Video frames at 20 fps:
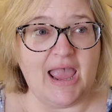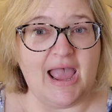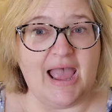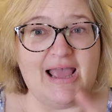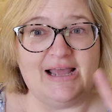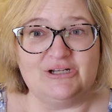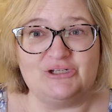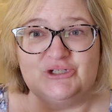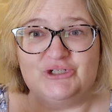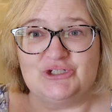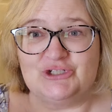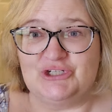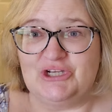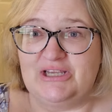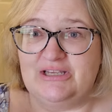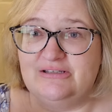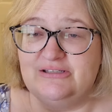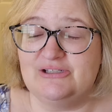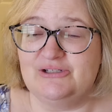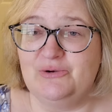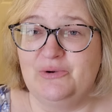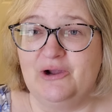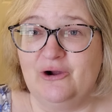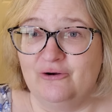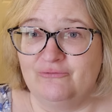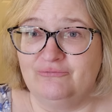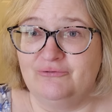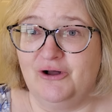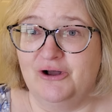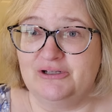and she's doing
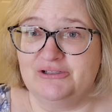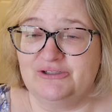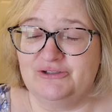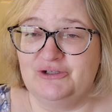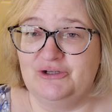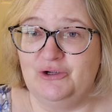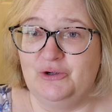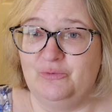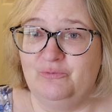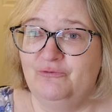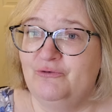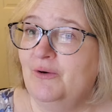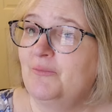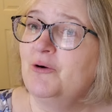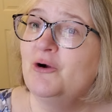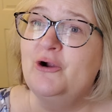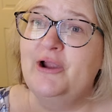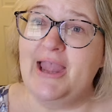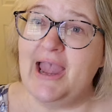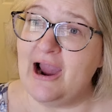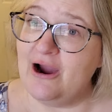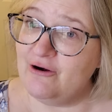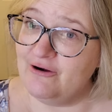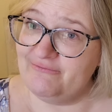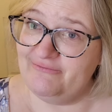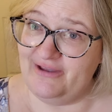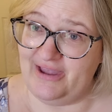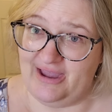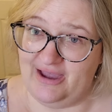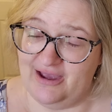her floss tube from her
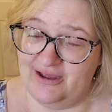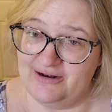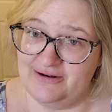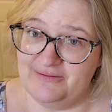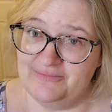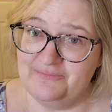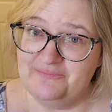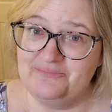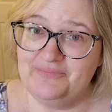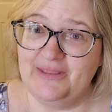caravan